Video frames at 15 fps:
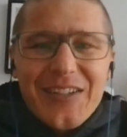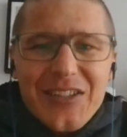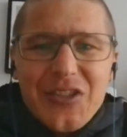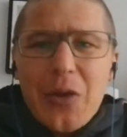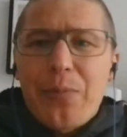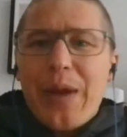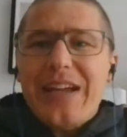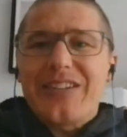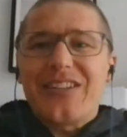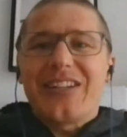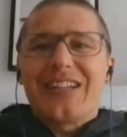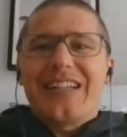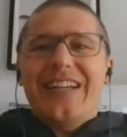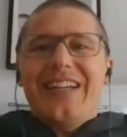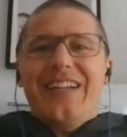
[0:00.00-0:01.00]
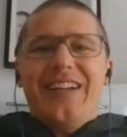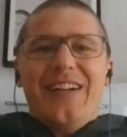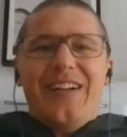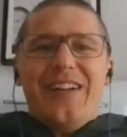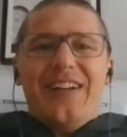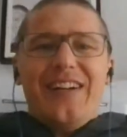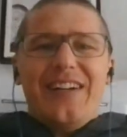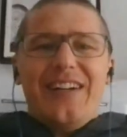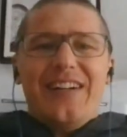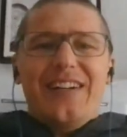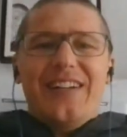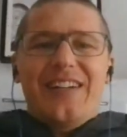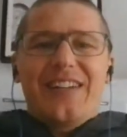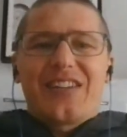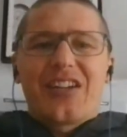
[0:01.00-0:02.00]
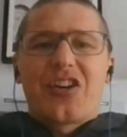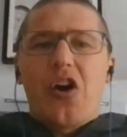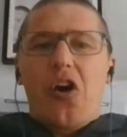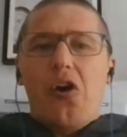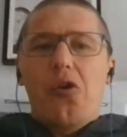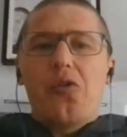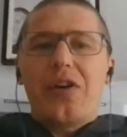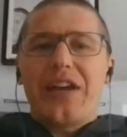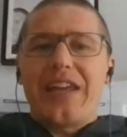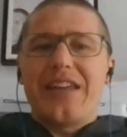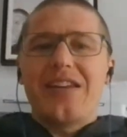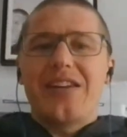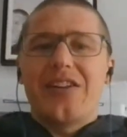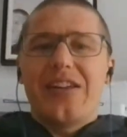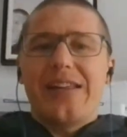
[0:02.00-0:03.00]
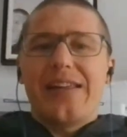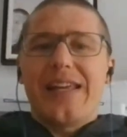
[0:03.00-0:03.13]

So basically, the goal here